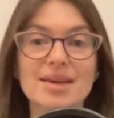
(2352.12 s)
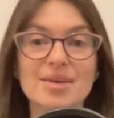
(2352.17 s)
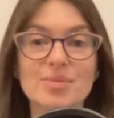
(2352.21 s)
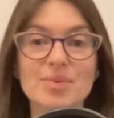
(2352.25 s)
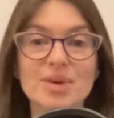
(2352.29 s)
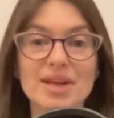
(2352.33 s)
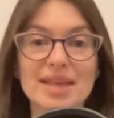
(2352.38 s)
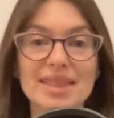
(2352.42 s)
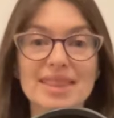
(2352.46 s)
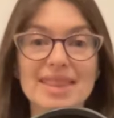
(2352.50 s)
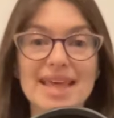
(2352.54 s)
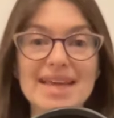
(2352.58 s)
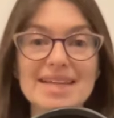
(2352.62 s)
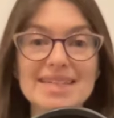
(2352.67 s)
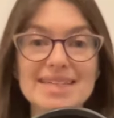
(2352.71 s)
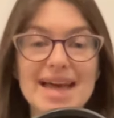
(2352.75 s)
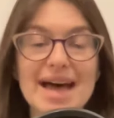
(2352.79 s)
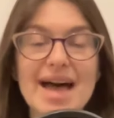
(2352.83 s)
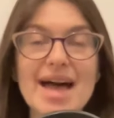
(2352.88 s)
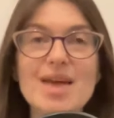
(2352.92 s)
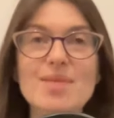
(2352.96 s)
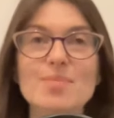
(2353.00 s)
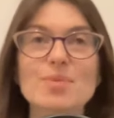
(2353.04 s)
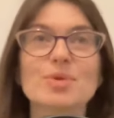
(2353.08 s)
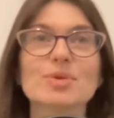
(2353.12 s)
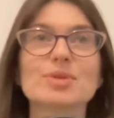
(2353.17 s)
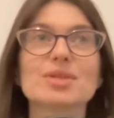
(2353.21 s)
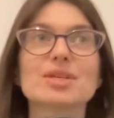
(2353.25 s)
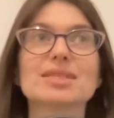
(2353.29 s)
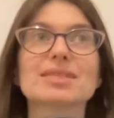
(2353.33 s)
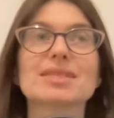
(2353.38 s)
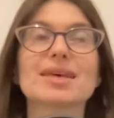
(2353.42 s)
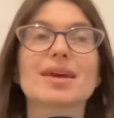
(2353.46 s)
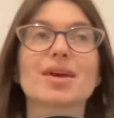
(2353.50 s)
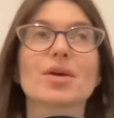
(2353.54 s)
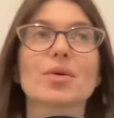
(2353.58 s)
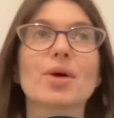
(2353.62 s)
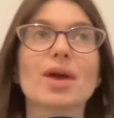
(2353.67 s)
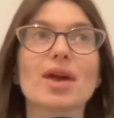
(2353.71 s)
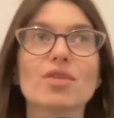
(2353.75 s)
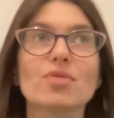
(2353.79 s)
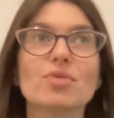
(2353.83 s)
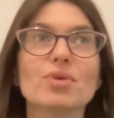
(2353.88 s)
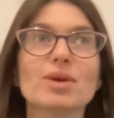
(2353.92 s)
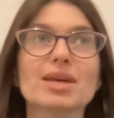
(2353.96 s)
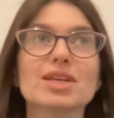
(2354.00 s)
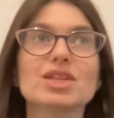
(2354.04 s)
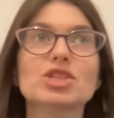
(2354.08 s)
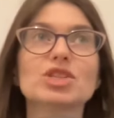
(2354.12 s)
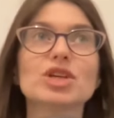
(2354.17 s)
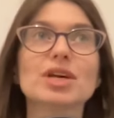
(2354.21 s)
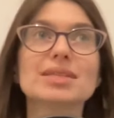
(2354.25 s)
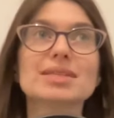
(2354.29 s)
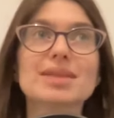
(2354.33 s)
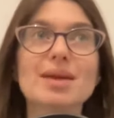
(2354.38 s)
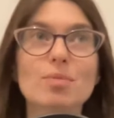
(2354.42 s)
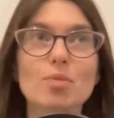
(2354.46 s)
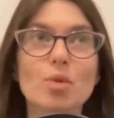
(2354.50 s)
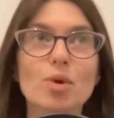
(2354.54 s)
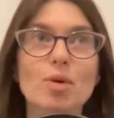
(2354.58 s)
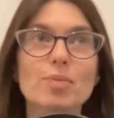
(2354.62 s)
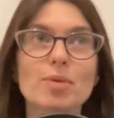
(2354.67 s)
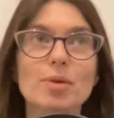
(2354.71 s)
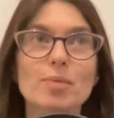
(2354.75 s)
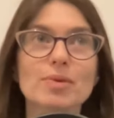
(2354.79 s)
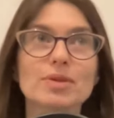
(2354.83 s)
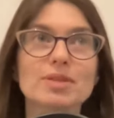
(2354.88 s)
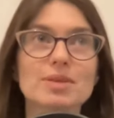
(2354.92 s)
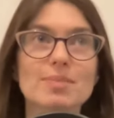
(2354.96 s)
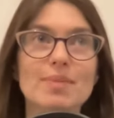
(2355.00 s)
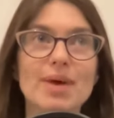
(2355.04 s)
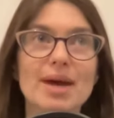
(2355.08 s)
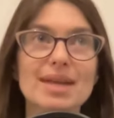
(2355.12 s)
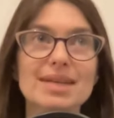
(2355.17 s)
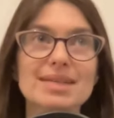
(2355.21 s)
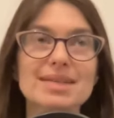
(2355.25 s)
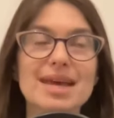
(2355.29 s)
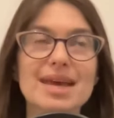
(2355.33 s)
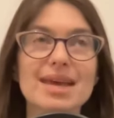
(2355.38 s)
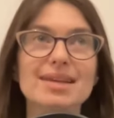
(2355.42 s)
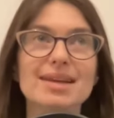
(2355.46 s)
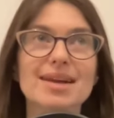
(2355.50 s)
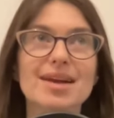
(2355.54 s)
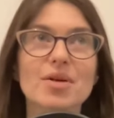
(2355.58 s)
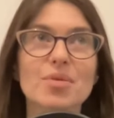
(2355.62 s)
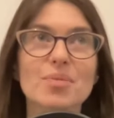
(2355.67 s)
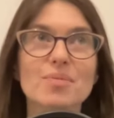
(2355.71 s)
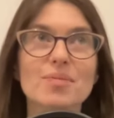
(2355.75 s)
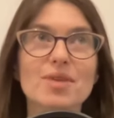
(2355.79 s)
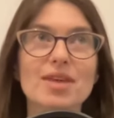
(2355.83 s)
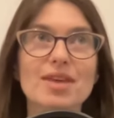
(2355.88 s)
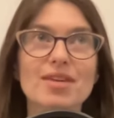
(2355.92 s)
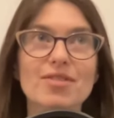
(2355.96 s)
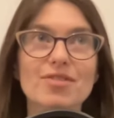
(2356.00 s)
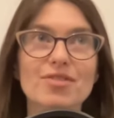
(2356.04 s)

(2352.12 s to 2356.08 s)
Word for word: But at that time, it was just like, okay, if we can just get more people to meditate, you know,